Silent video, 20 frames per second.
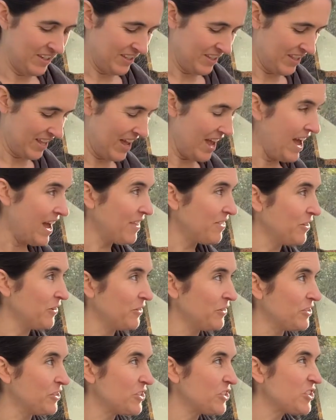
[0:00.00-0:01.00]
that had
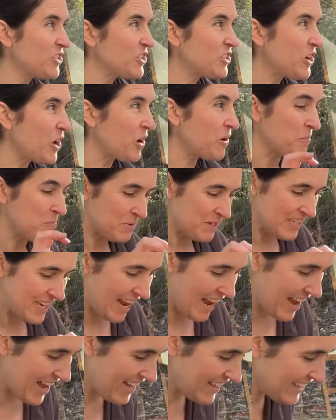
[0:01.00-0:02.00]
those sharp
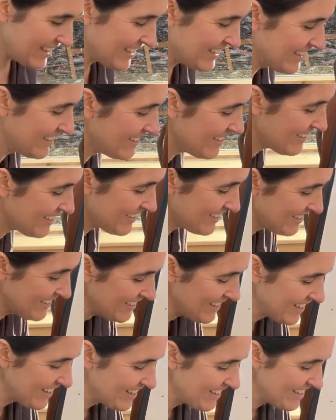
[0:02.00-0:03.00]
talons
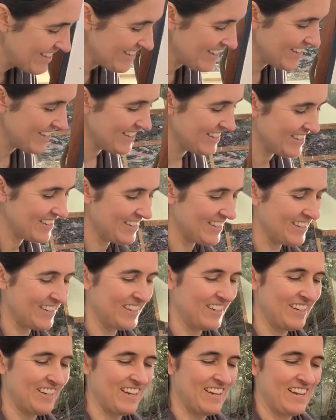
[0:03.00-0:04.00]
like this,
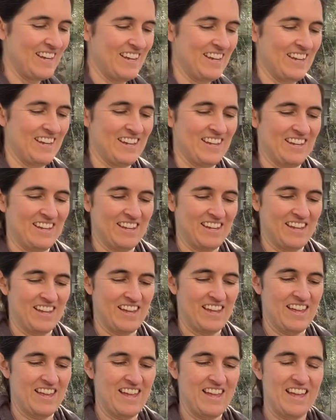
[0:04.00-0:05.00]

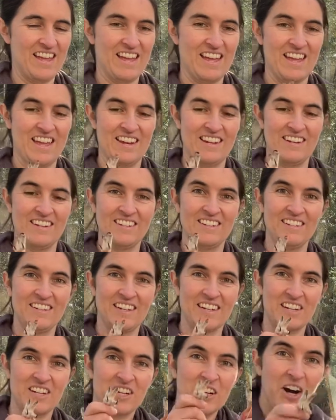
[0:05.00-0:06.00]
and
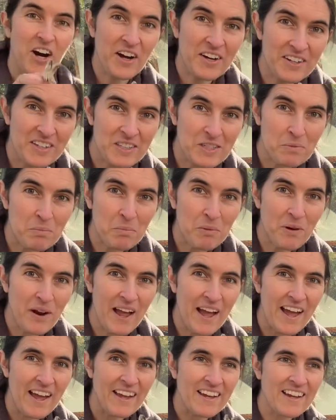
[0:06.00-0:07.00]
it caught its
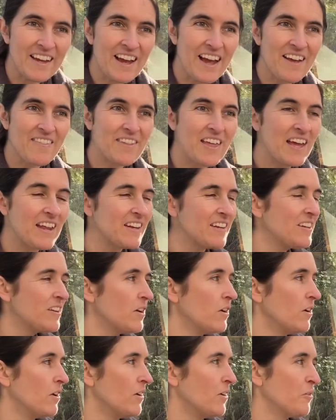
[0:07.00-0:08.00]
prey, and then
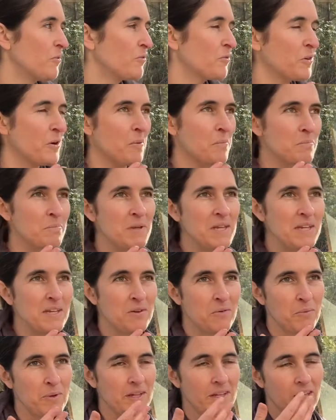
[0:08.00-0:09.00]
for a beak
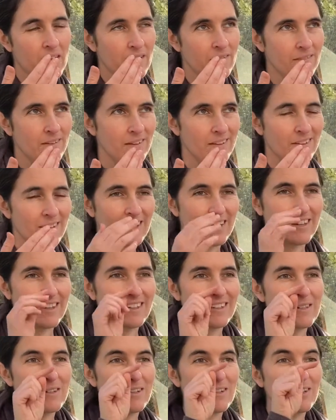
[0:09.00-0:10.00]
we gave it like a
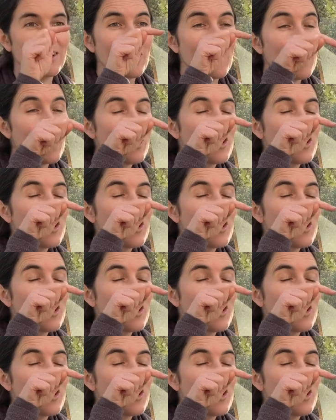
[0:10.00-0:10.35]
little